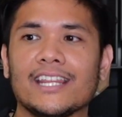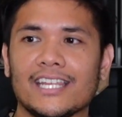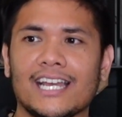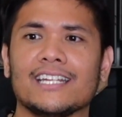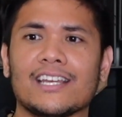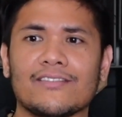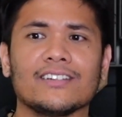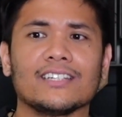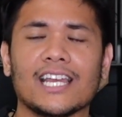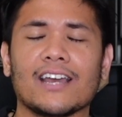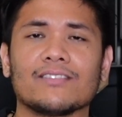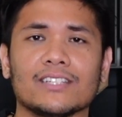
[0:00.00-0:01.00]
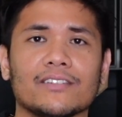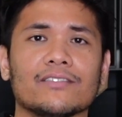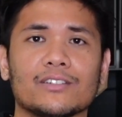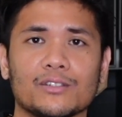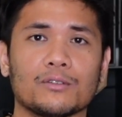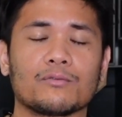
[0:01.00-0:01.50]
I think I definitely have to give
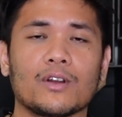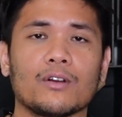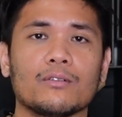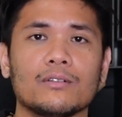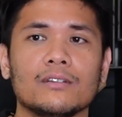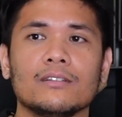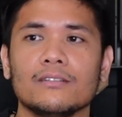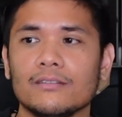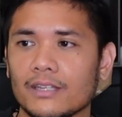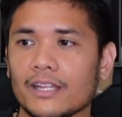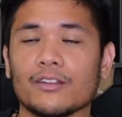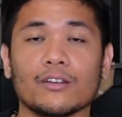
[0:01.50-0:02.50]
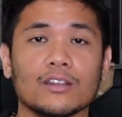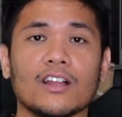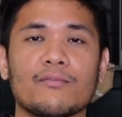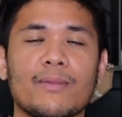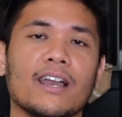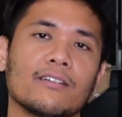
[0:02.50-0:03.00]
it to the Row and their
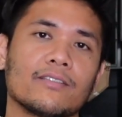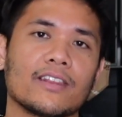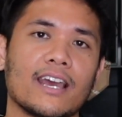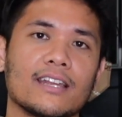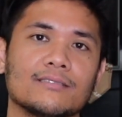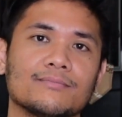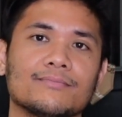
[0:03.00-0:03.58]
glove bag for that.